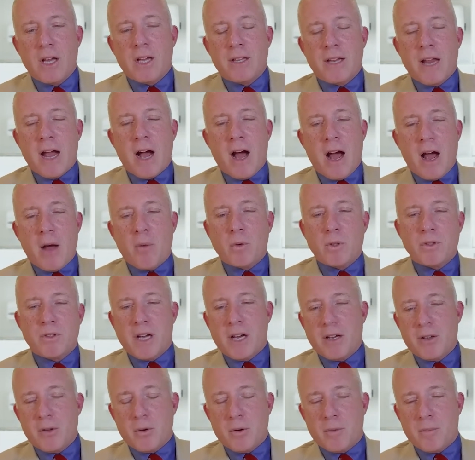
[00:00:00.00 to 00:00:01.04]
Now, I will
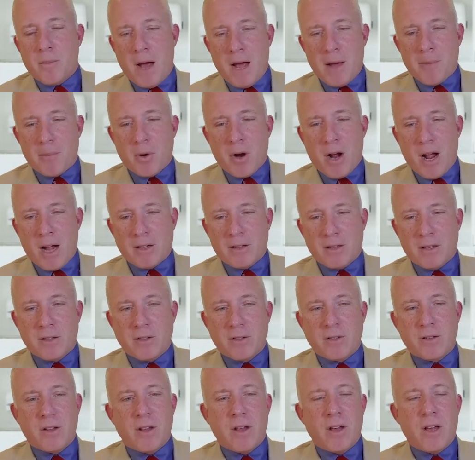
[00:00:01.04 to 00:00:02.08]
tell you in my
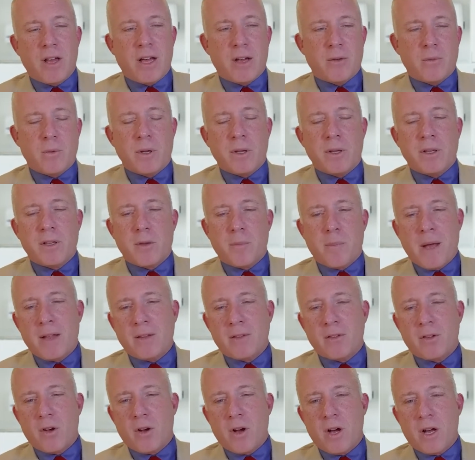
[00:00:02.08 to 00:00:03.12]
practice, it really
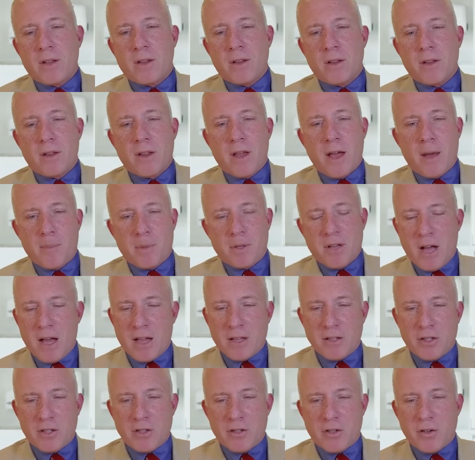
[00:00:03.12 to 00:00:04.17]
depends on the
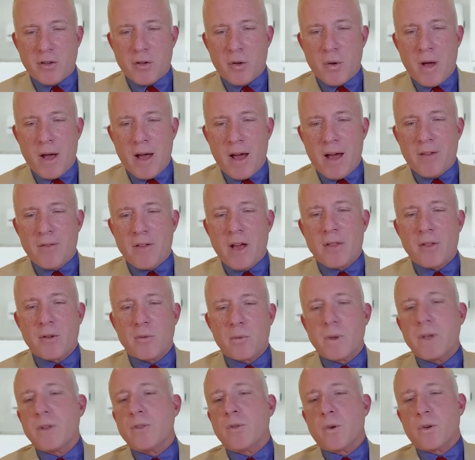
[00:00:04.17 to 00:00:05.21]
hepatologist that you have and the
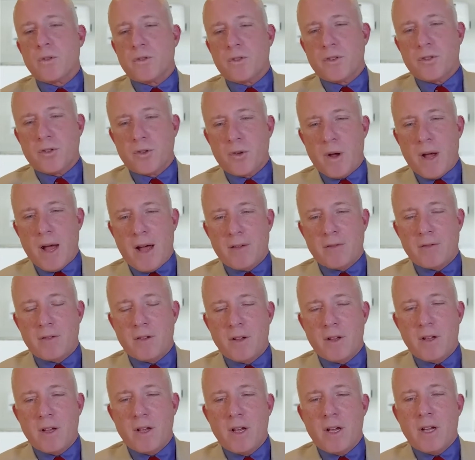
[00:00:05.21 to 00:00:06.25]
resources you have.
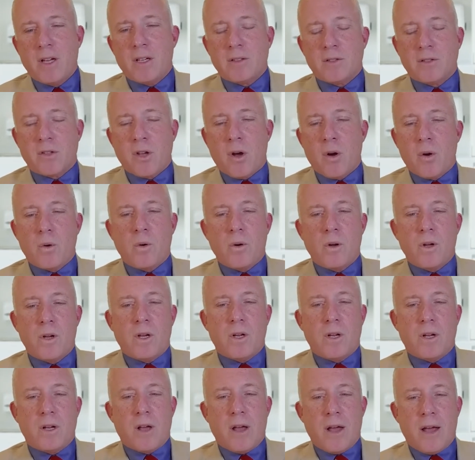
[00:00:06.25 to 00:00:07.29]
So
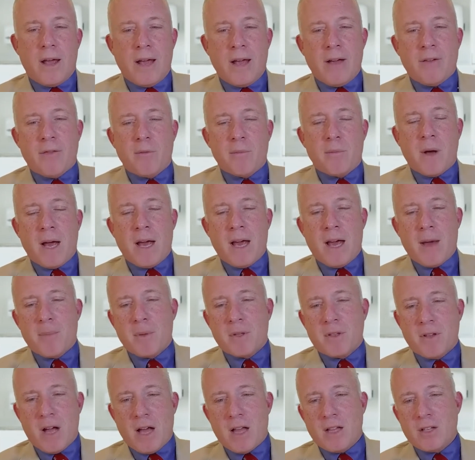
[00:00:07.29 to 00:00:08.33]
if my
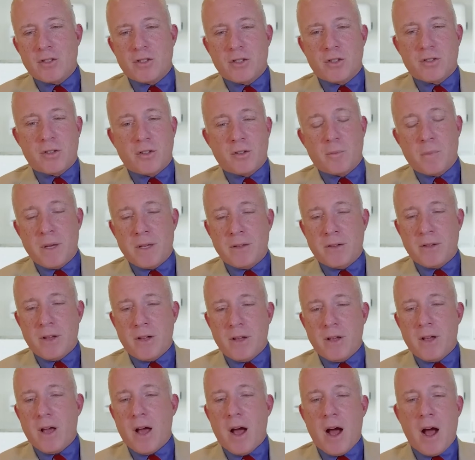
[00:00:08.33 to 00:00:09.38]
hepatologist is
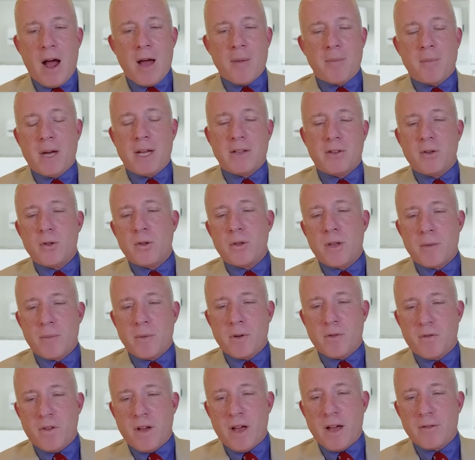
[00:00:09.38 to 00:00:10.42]
busy, I might do them a
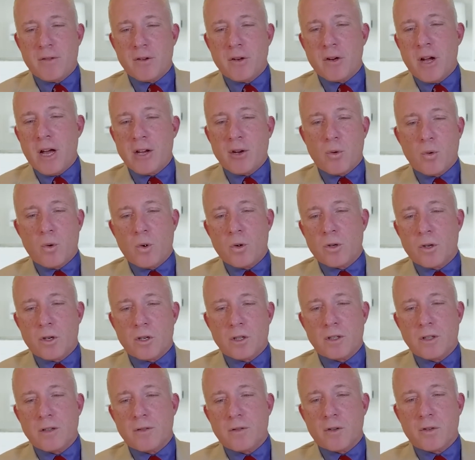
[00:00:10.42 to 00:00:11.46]
favor and order a
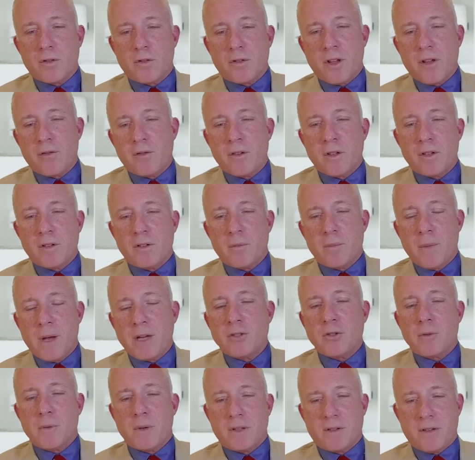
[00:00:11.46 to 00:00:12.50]
liver stiffness
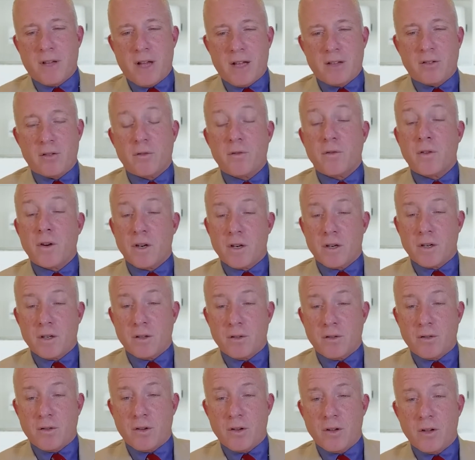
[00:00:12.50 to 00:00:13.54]
measurement test
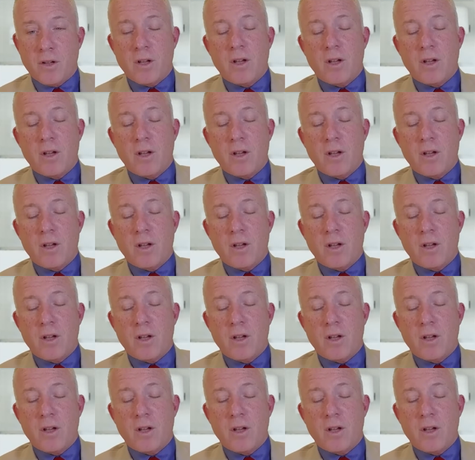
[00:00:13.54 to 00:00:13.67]
first